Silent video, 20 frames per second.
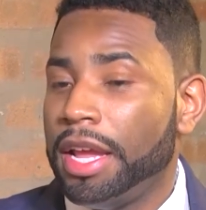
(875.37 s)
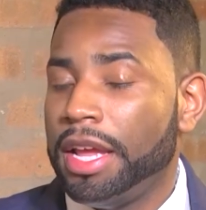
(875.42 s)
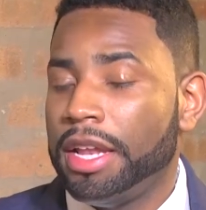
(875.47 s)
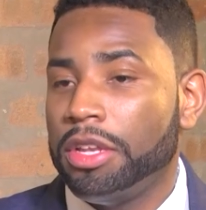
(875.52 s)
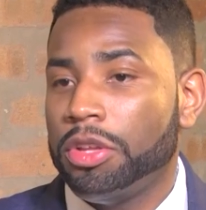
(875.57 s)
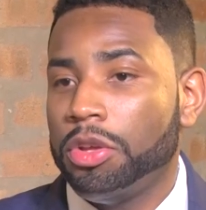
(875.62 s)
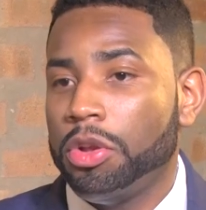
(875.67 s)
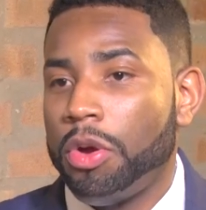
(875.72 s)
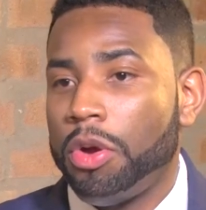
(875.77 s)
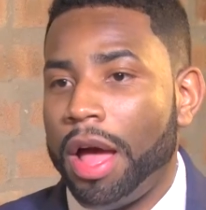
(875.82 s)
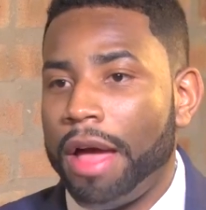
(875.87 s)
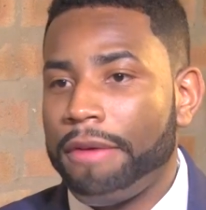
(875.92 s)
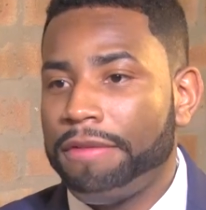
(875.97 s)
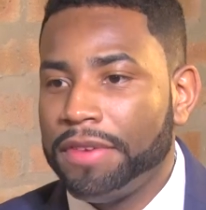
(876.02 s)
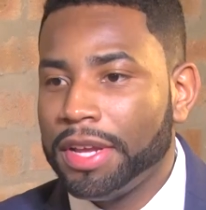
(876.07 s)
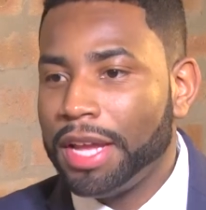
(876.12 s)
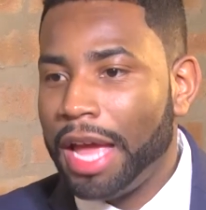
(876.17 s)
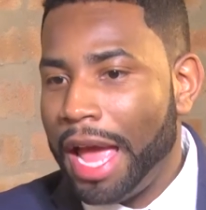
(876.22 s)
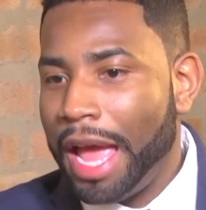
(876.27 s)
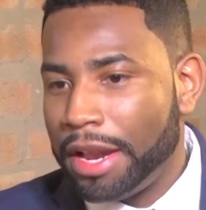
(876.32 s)
And, you know, I
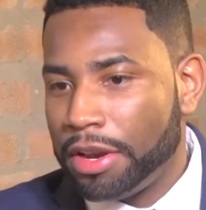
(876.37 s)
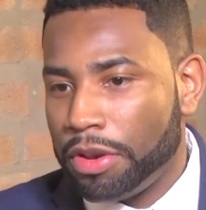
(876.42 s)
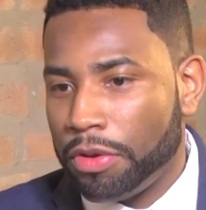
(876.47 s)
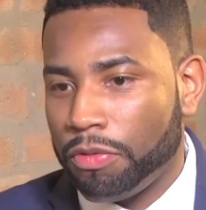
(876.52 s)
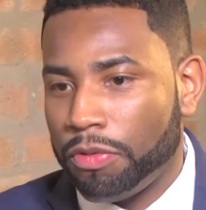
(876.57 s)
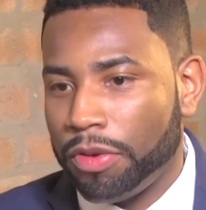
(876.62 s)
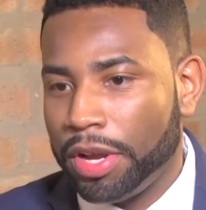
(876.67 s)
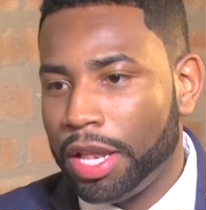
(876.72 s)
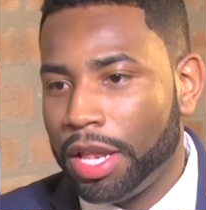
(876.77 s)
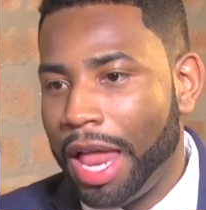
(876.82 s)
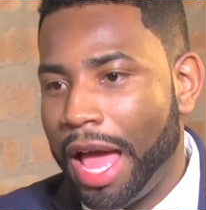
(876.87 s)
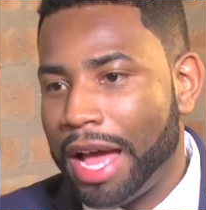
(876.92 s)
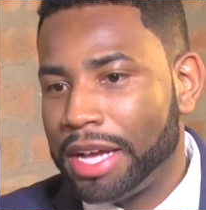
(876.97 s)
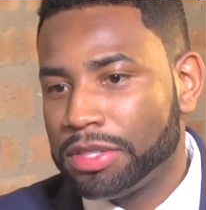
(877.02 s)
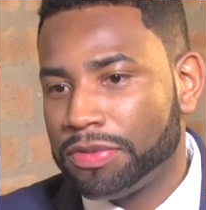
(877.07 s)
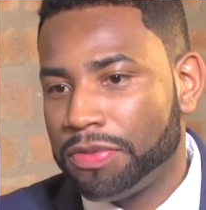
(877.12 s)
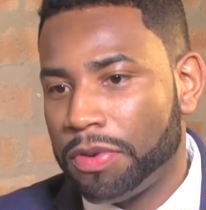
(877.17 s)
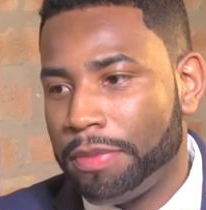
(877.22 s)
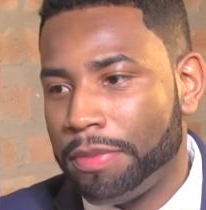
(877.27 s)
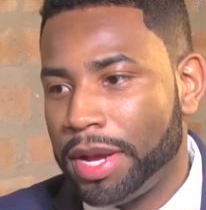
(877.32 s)
think I had to
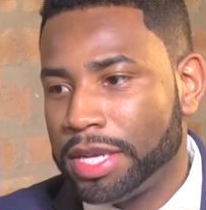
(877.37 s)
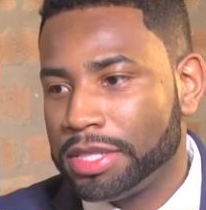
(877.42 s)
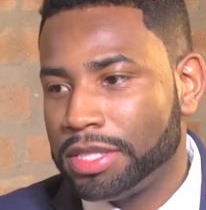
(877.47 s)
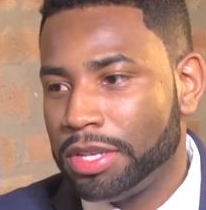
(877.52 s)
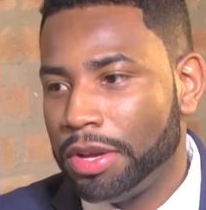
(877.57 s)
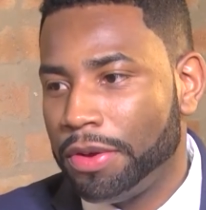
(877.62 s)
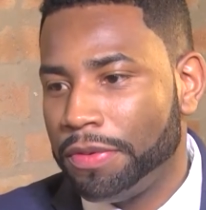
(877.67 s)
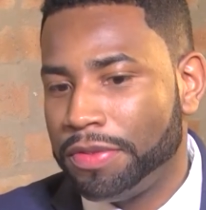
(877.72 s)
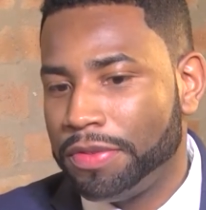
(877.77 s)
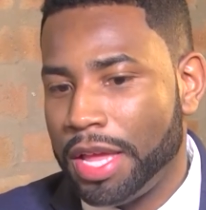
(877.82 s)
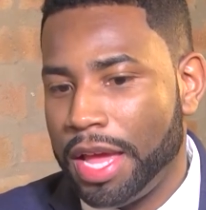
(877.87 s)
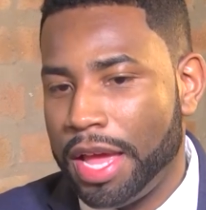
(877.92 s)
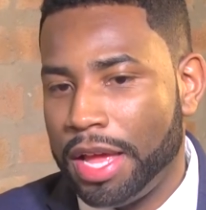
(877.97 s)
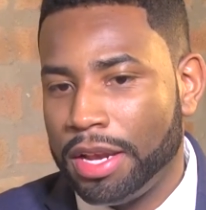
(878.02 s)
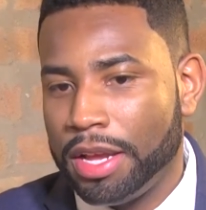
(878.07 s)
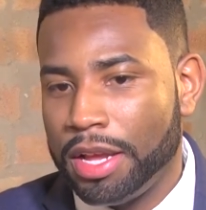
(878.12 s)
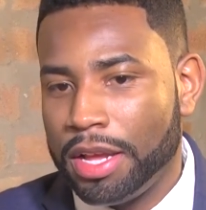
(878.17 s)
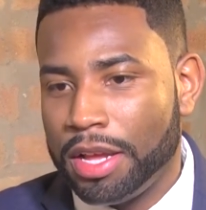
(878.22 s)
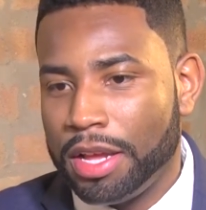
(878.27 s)
realize for myself that